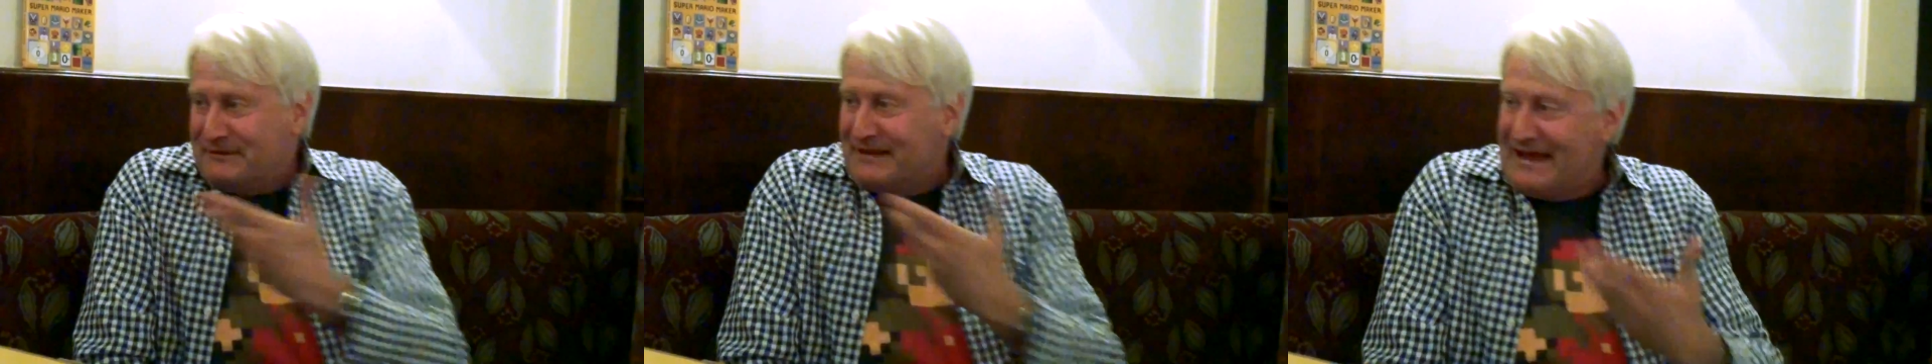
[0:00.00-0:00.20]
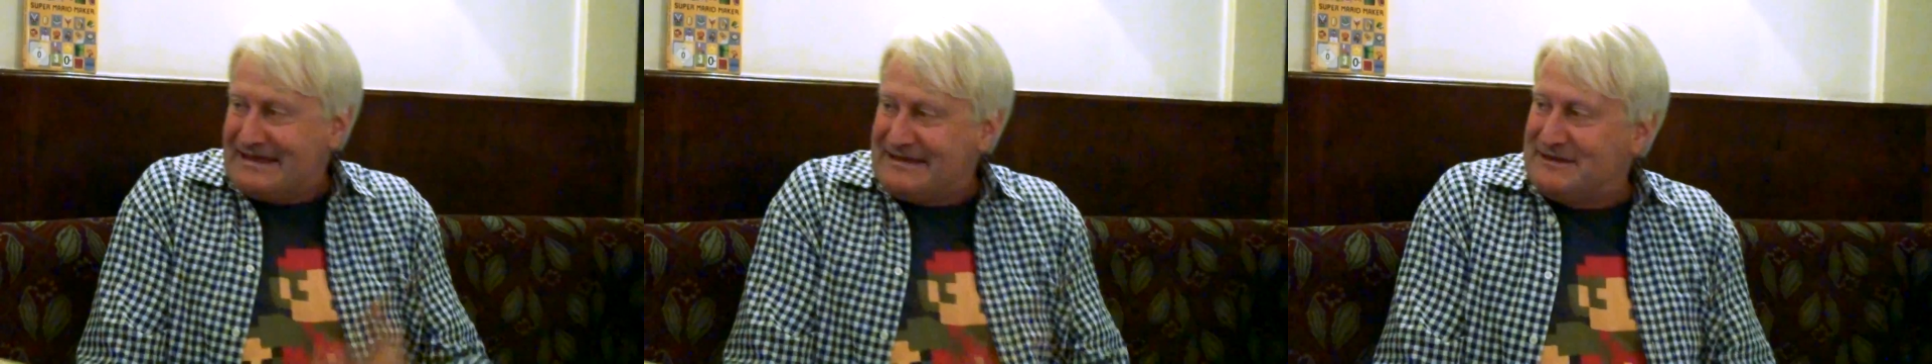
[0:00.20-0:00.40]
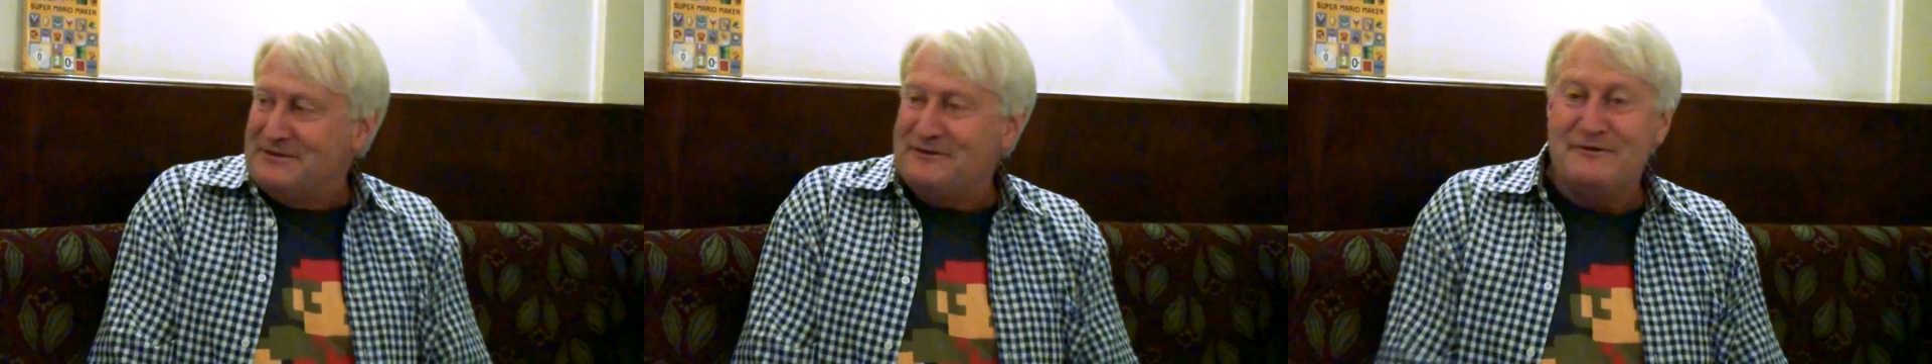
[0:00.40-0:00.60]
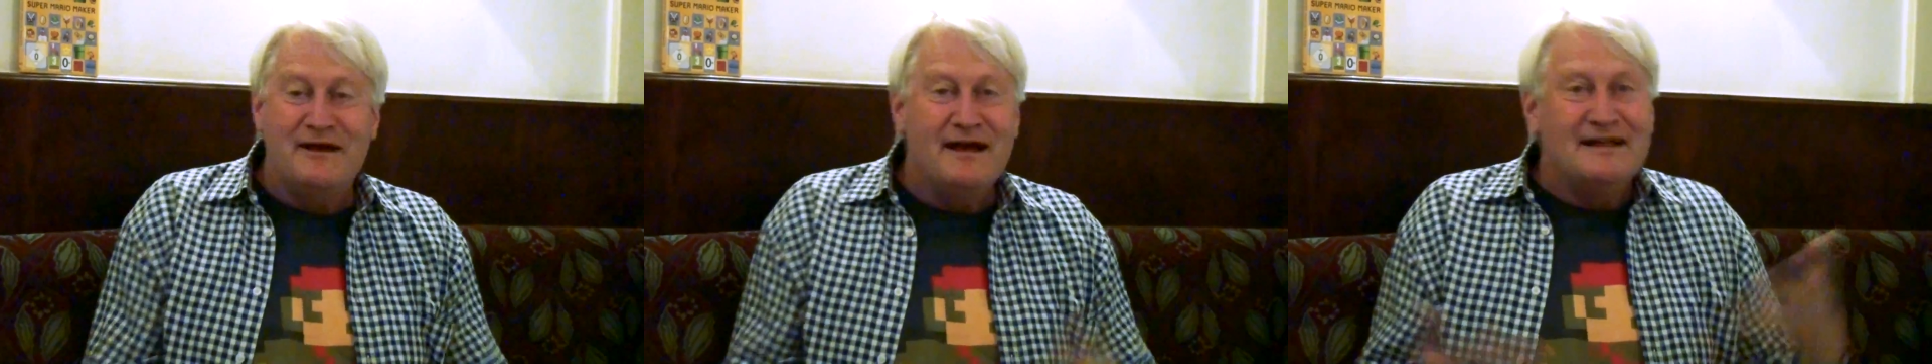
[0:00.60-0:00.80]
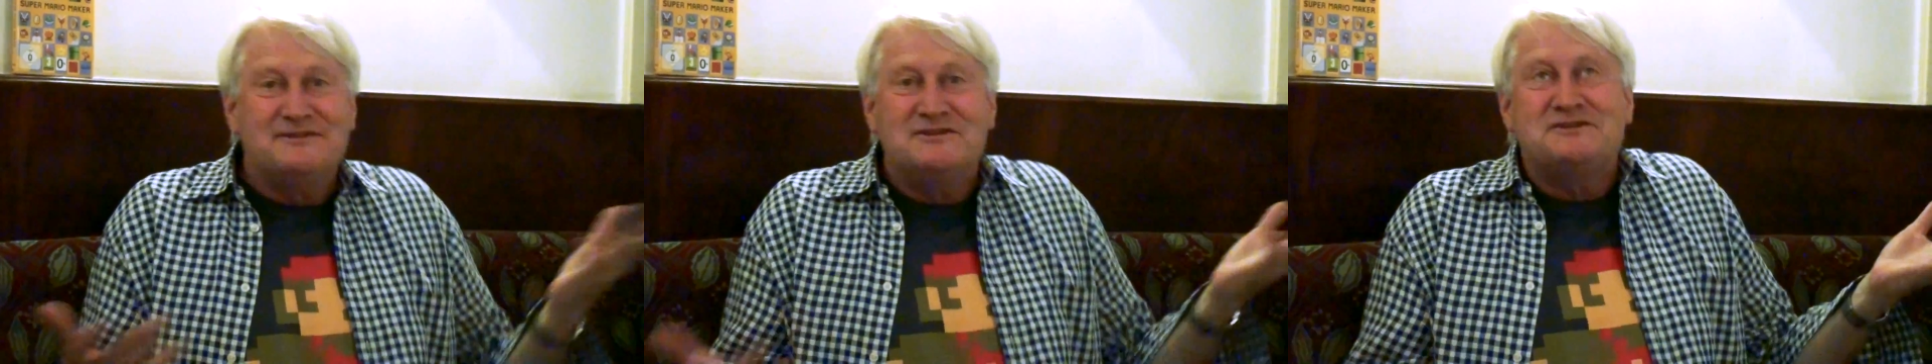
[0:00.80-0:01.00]
like you,
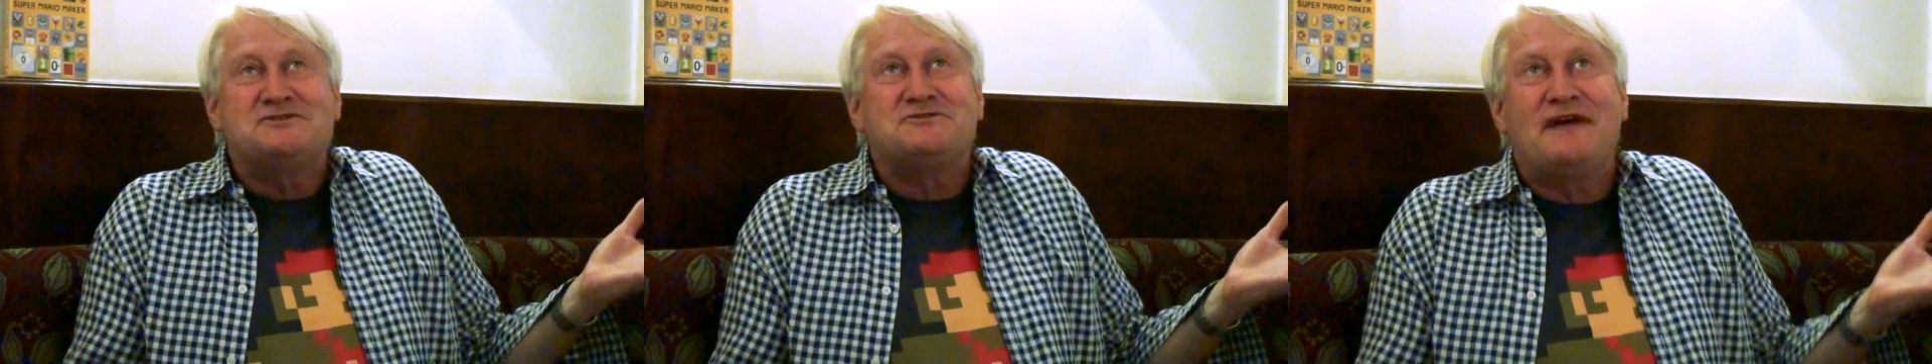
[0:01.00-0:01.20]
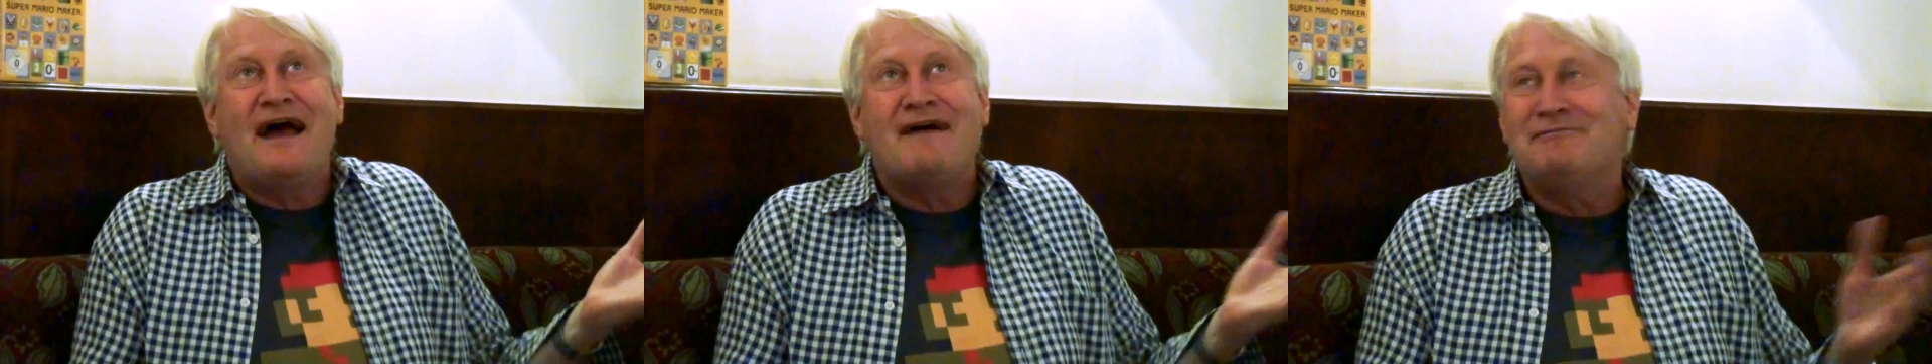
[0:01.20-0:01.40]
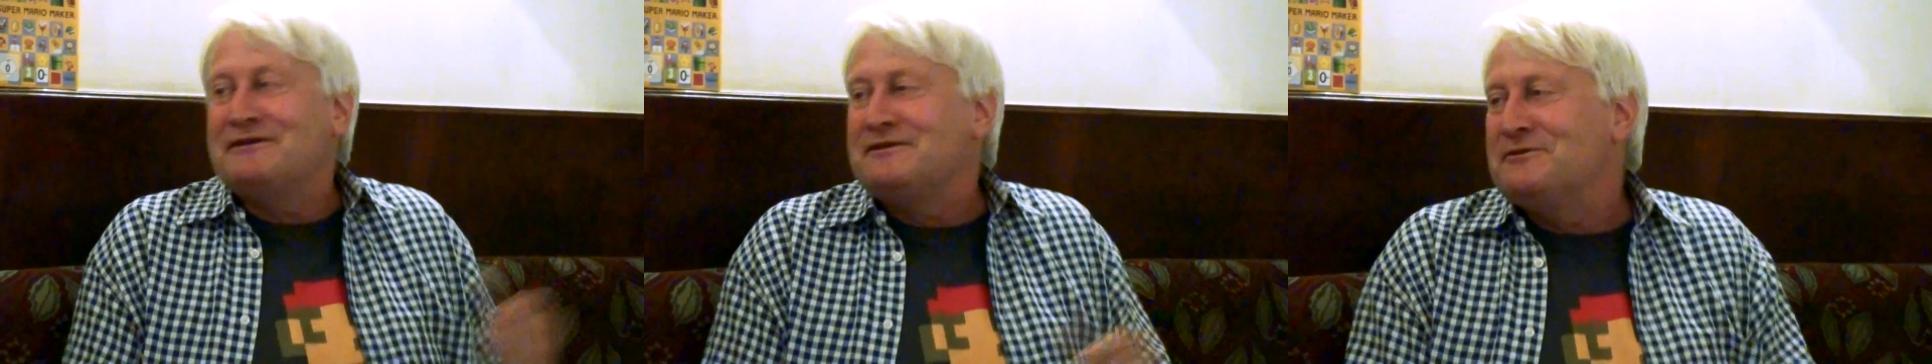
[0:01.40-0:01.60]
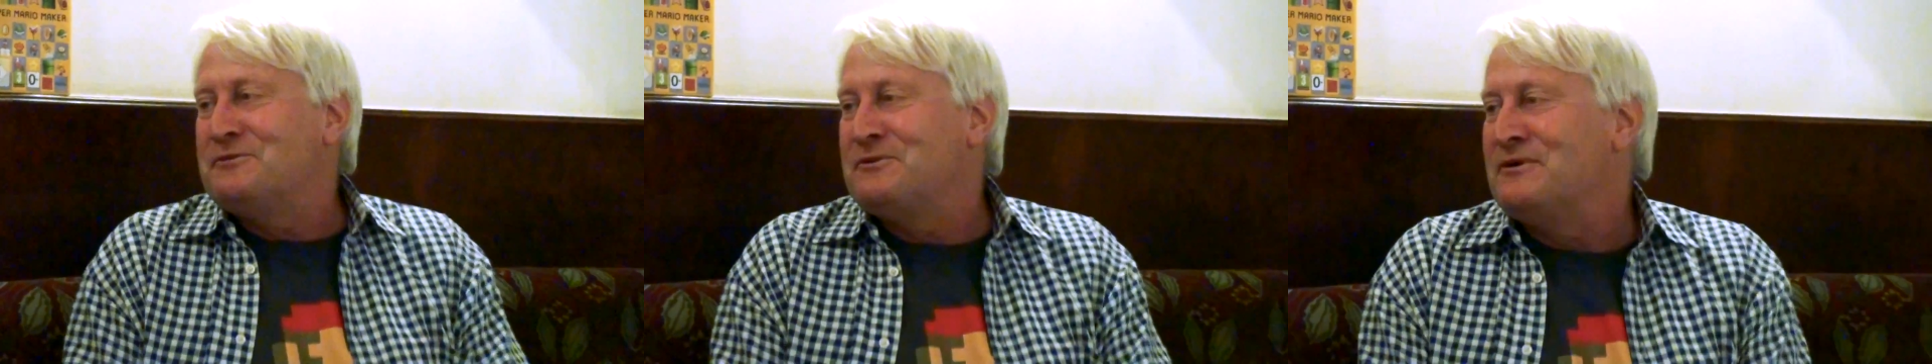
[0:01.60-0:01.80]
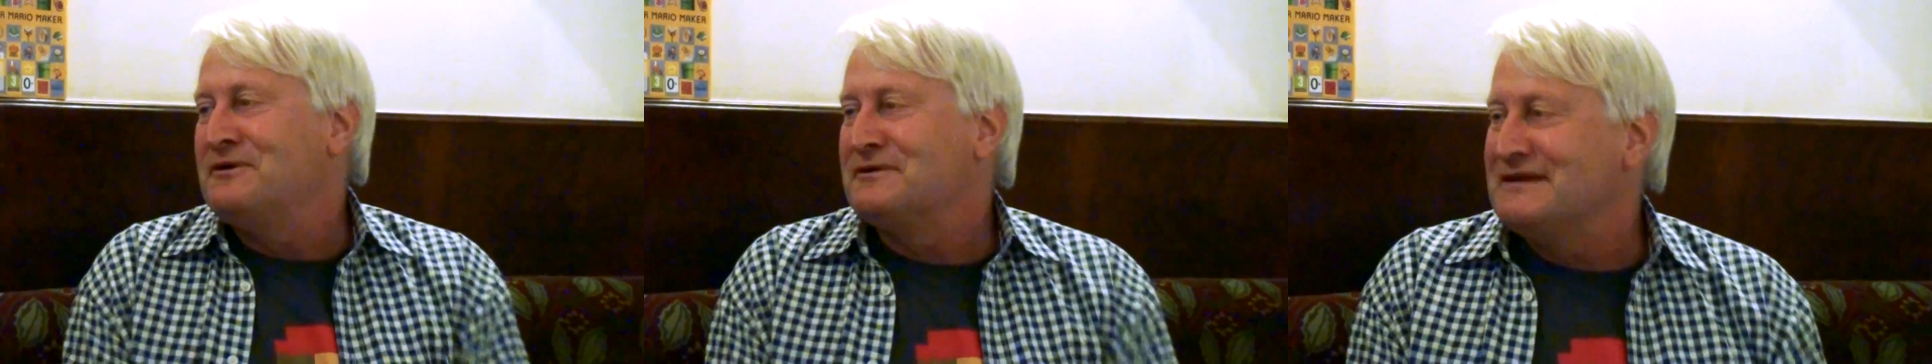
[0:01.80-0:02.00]
just traveling the
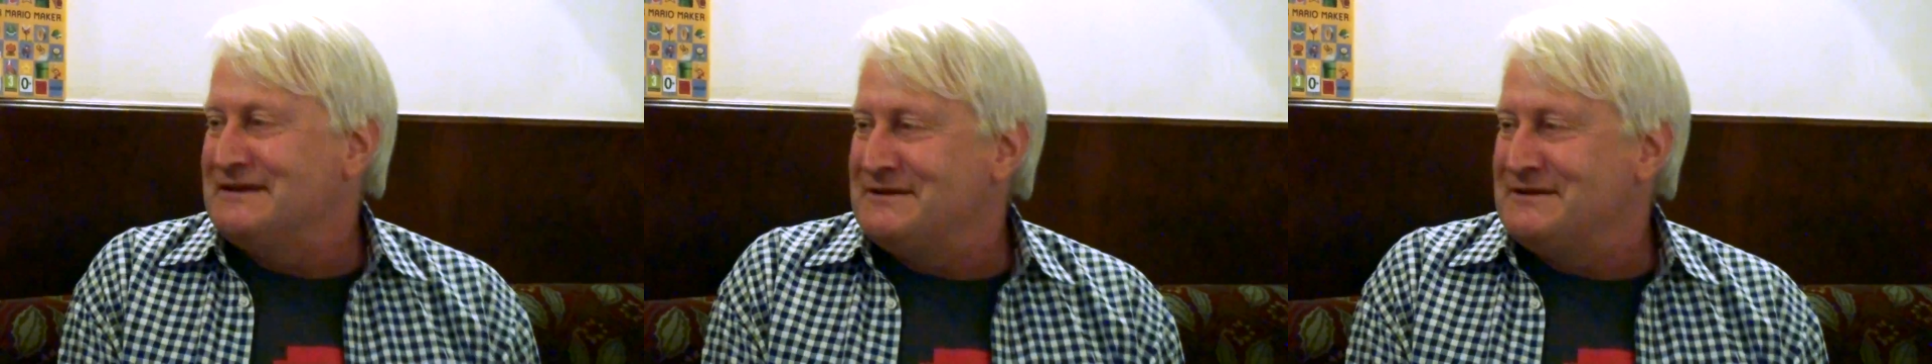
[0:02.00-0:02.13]
world and